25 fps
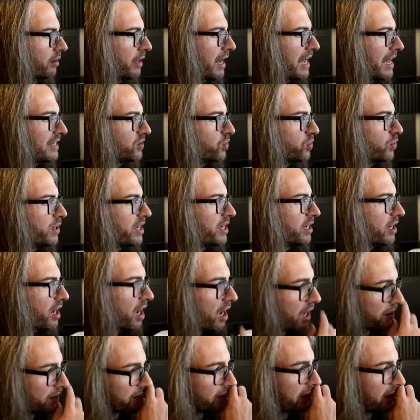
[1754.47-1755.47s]
last week
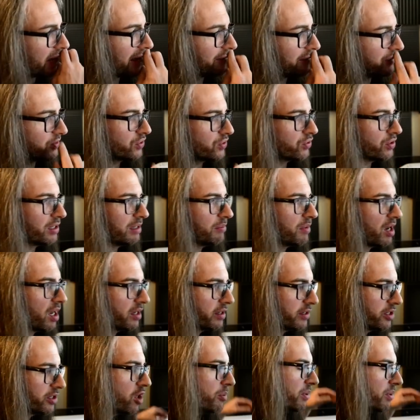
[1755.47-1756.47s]
on the live stream
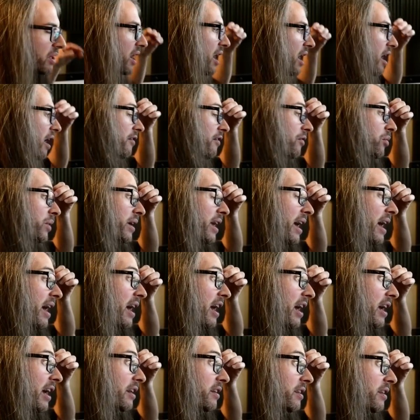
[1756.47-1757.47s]
on Adobe Live, we
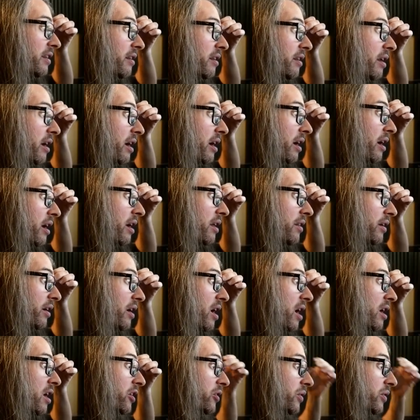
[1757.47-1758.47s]
had uh, the
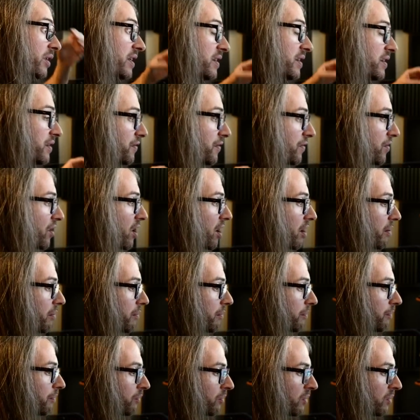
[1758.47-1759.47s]
colorist
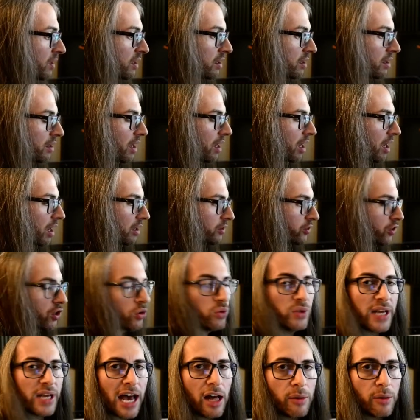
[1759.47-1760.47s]
from uh,
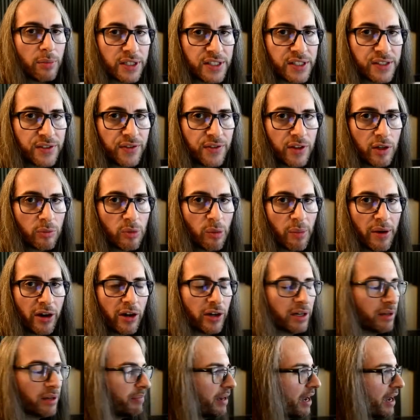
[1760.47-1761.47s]
Joe Talbot's film
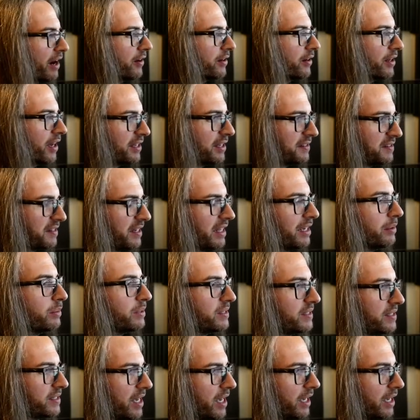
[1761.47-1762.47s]
American Paradise, and he
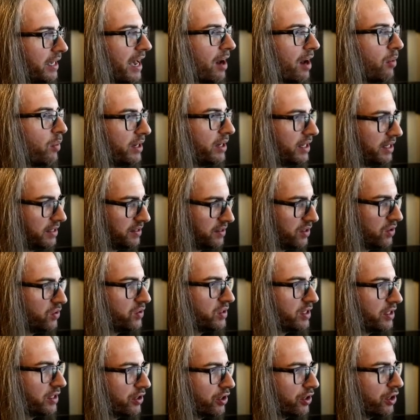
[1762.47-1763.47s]
was saying how when he's
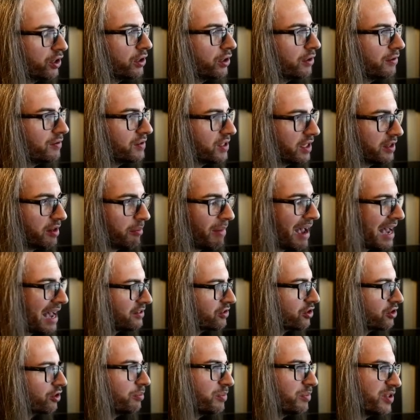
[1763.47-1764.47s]
using curves on the
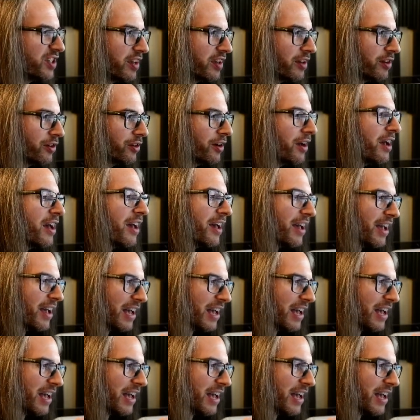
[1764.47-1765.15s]
master in particular,